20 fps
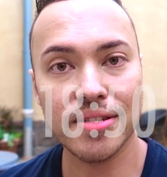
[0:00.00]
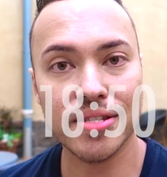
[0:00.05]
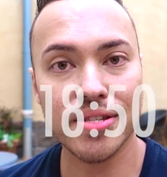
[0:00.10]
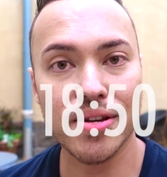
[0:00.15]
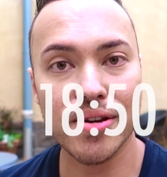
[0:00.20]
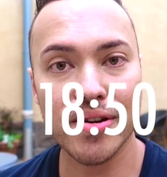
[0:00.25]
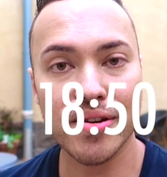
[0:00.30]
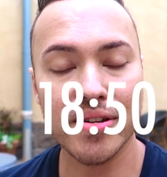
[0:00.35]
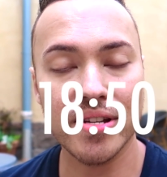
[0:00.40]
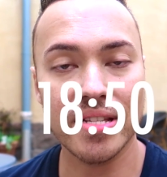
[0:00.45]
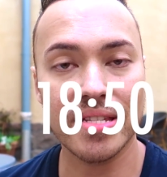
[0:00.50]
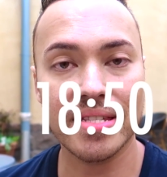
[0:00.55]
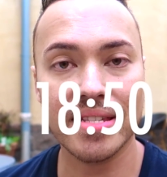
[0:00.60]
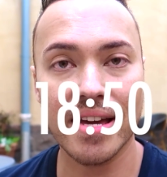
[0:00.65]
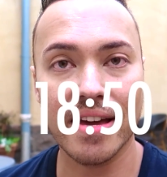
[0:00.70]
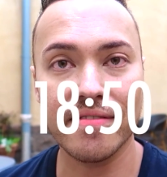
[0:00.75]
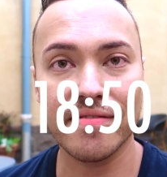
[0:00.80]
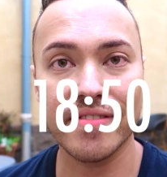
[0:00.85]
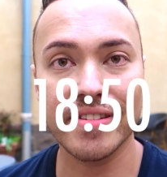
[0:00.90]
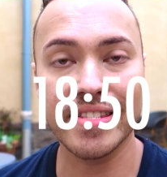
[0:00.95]
So it's
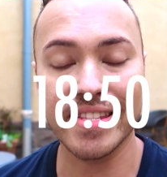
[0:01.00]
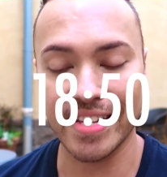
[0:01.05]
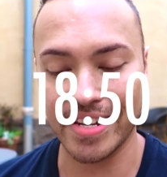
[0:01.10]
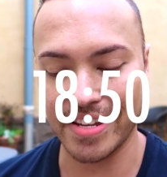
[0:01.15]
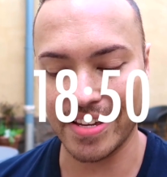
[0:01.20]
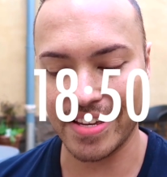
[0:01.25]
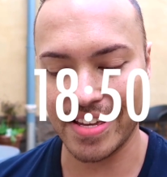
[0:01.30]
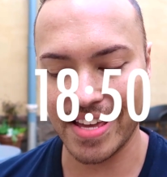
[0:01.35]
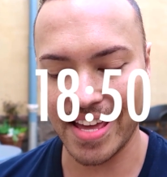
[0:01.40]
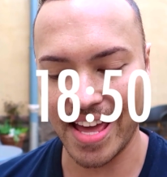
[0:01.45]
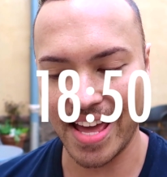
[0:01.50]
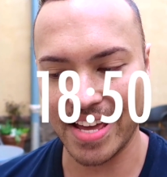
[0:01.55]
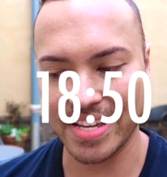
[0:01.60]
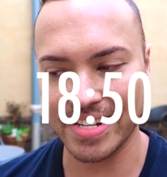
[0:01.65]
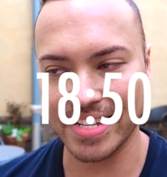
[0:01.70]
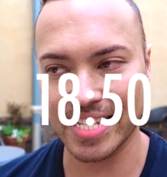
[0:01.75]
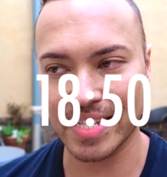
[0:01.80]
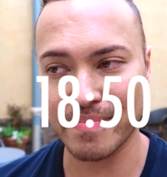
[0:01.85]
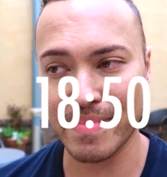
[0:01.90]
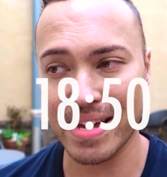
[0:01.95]
time for dinner, and
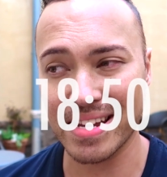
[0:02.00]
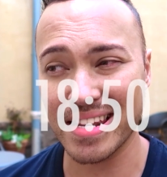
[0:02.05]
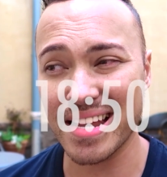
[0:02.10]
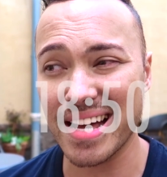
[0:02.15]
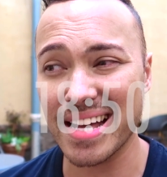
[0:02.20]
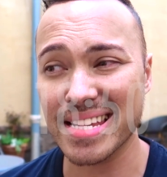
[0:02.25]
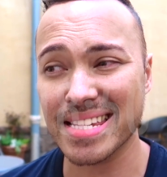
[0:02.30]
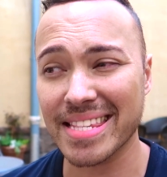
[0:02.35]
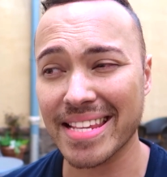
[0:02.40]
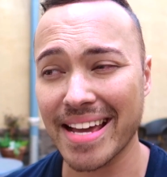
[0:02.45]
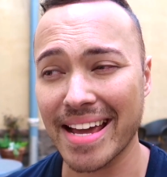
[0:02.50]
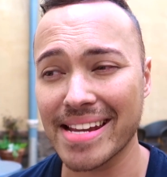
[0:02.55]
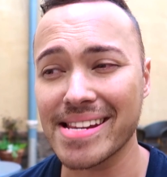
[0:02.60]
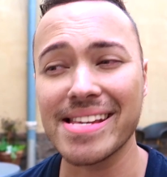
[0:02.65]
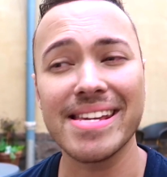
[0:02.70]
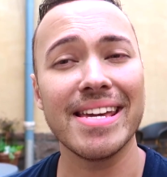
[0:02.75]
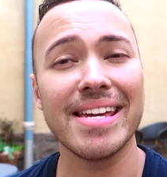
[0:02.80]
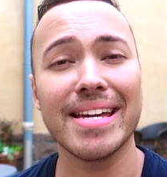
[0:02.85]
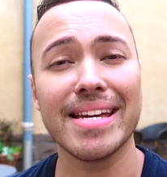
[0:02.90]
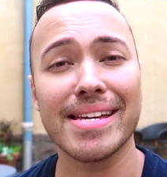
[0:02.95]
it's my last night
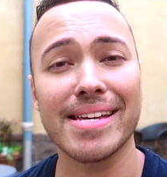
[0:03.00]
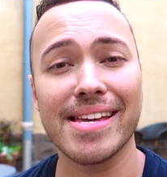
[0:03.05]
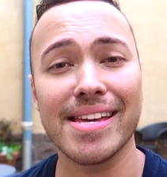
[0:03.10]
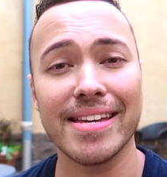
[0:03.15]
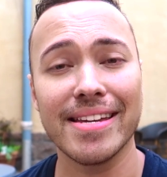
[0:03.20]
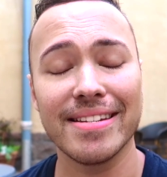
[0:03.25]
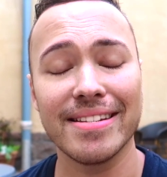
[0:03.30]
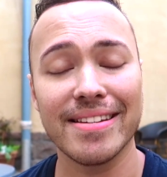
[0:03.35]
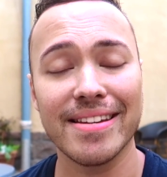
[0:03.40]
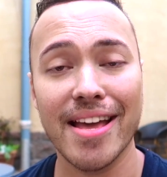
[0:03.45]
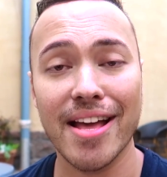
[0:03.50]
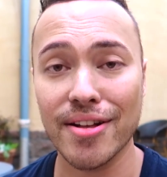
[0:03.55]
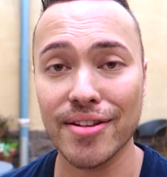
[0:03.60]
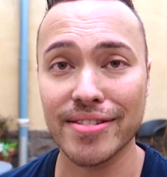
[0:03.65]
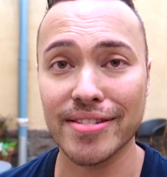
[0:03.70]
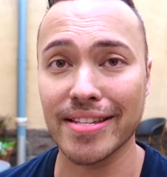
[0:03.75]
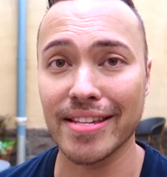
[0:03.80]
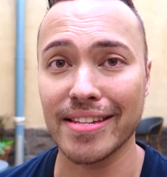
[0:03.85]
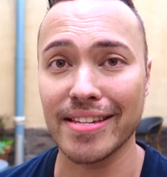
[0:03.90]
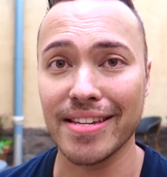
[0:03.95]
here in
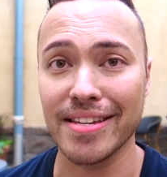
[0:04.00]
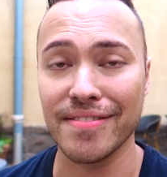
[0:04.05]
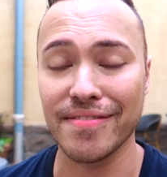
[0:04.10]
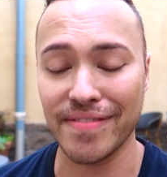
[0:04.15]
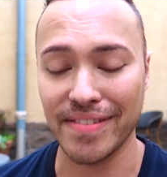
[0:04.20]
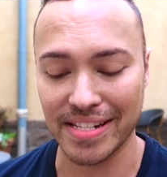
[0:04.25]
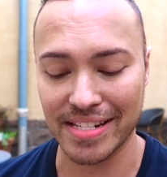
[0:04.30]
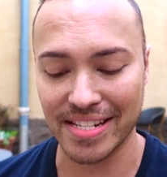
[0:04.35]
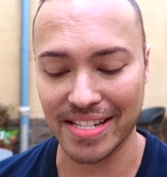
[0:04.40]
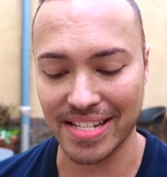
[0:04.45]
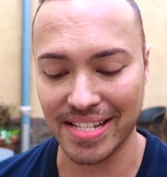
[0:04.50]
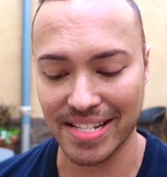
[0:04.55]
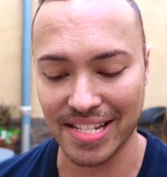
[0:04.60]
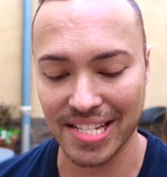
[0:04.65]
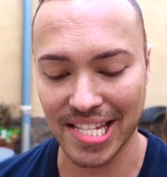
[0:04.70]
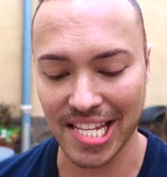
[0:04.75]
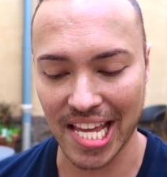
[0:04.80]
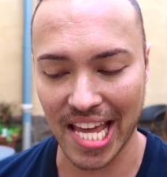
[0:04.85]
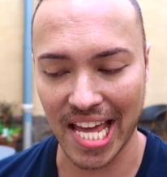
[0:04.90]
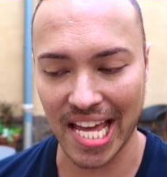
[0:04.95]
Helsinki,
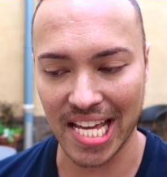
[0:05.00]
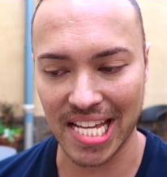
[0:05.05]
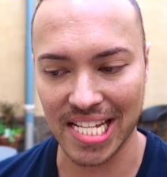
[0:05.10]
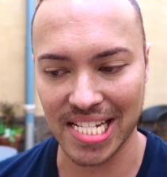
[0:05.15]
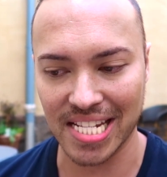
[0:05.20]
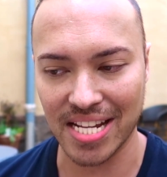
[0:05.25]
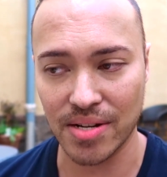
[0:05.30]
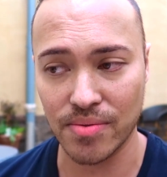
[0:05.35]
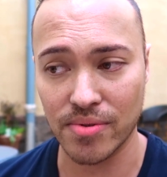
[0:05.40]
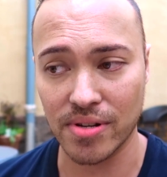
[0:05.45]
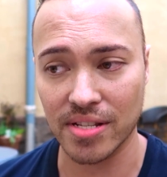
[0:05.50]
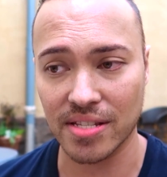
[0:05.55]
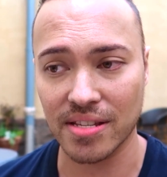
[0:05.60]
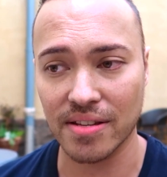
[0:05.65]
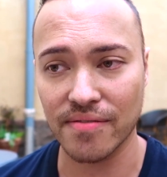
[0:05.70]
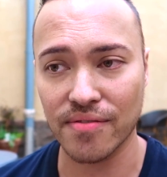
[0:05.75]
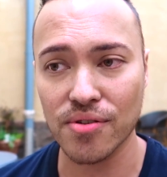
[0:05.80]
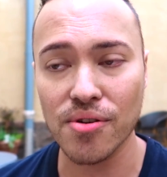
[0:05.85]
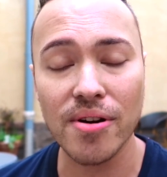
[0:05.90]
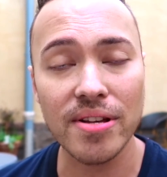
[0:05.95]
Finland, and I wanted to
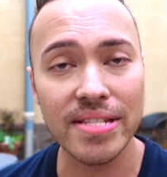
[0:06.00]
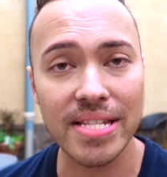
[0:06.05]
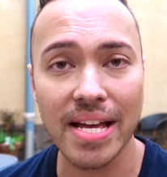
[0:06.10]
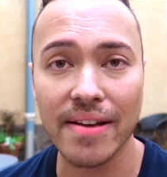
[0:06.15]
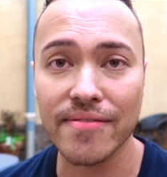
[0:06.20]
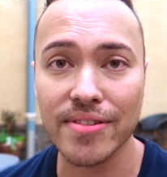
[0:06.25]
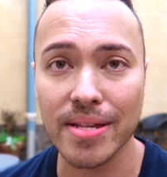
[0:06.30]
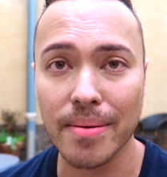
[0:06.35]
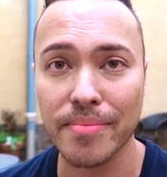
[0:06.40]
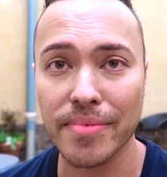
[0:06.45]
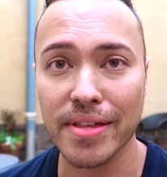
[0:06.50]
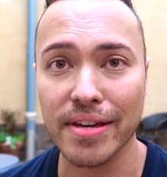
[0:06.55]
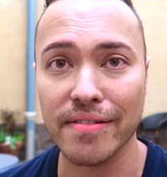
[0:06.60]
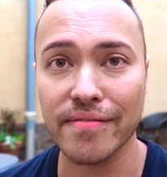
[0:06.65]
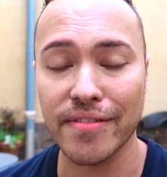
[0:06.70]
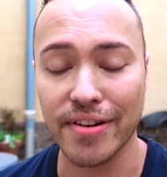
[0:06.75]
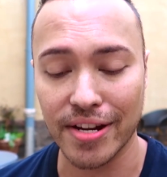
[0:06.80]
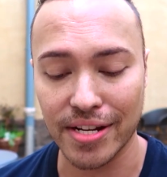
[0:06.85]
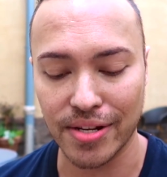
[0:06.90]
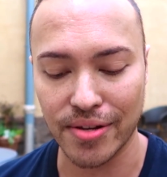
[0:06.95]
of course have something
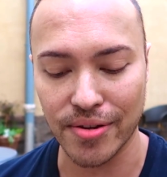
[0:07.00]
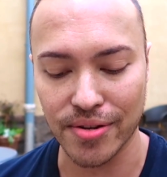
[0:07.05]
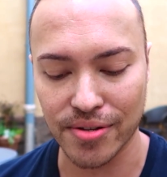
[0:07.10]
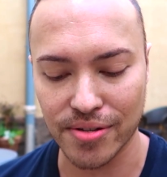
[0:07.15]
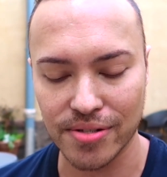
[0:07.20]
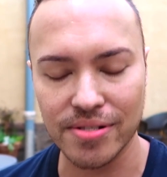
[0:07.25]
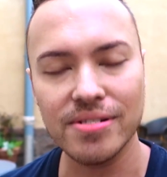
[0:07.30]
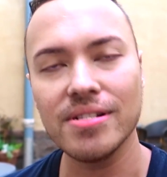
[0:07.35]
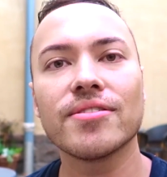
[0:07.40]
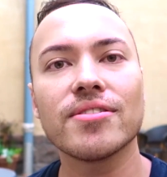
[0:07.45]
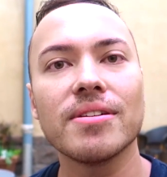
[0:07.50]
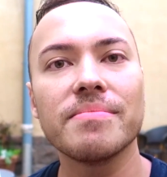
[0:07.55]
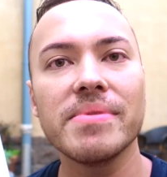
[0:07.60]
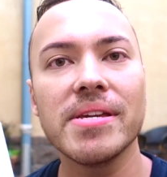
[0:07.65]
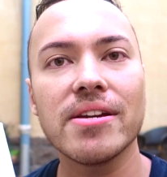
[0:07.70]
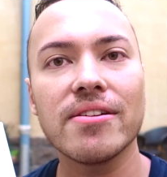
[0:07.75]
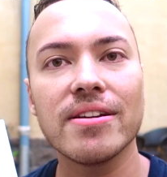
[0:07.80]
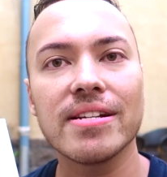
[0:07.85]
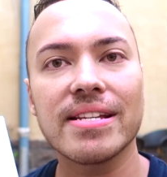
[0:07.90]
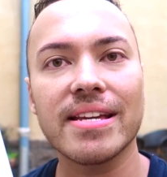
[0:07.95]
very local. So I'm
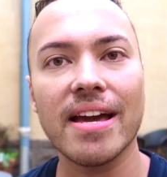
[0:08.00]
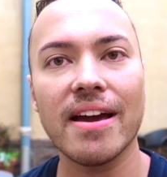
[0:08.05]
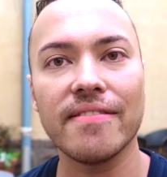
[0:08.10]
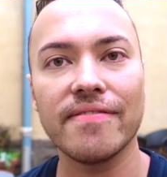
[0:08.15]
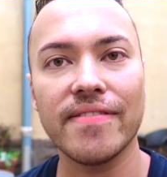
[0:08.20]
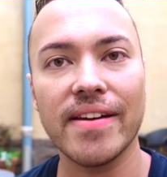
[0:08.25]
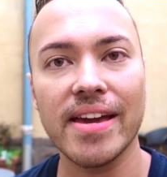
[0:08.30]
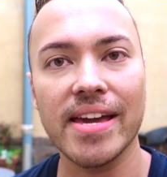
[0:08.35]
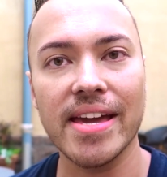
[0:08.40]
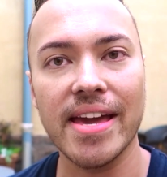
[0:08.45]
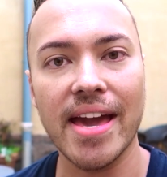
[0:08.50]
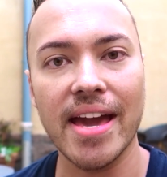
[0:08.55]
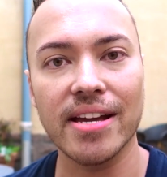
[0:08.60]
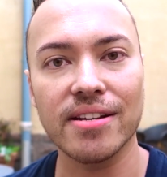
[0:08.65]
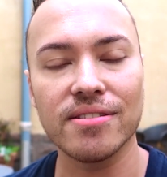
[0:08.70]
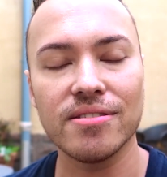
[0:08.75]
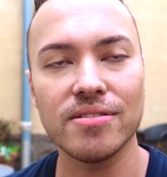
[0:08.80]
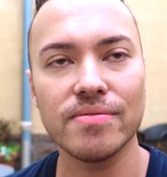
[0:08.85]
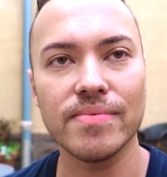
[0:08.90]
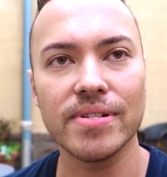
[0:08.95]
here at Cafe
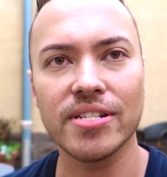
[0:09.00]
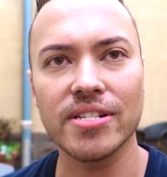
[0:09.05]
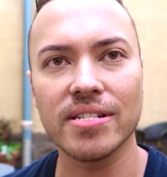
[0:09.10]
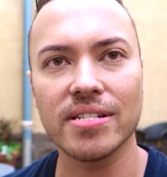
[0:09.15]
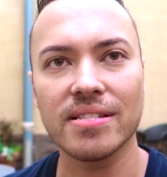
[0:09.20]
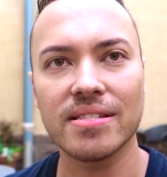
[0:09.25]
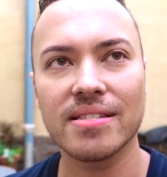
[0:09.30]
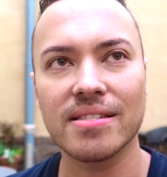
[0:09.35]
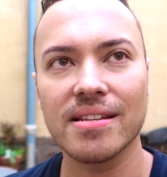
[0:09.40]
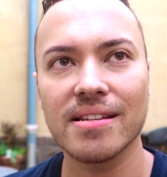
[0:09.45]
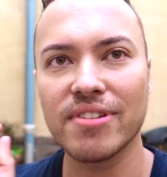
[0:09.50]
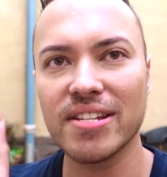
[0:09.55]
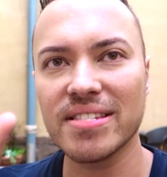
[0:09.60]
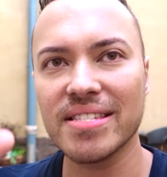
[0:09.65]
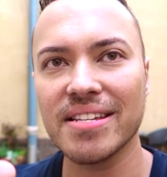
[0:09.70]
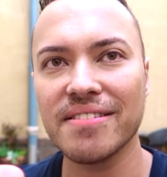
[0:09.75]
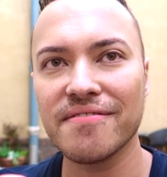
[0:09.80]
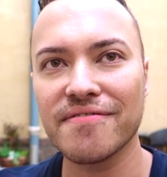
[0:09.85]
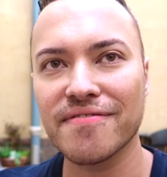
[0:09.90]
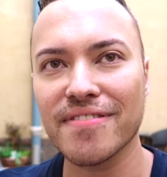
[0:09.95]
Engel, which is just
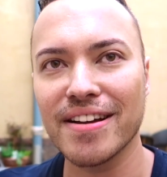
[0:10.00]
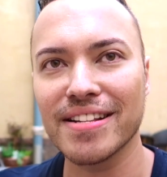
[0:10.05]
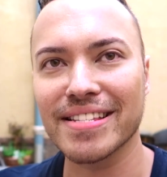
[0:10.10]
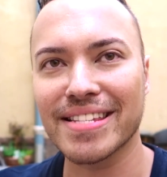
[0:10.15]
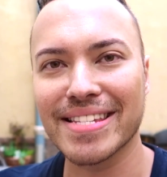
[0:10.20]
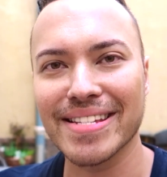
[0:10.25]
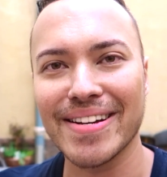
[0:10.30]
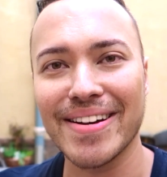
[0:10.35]
in front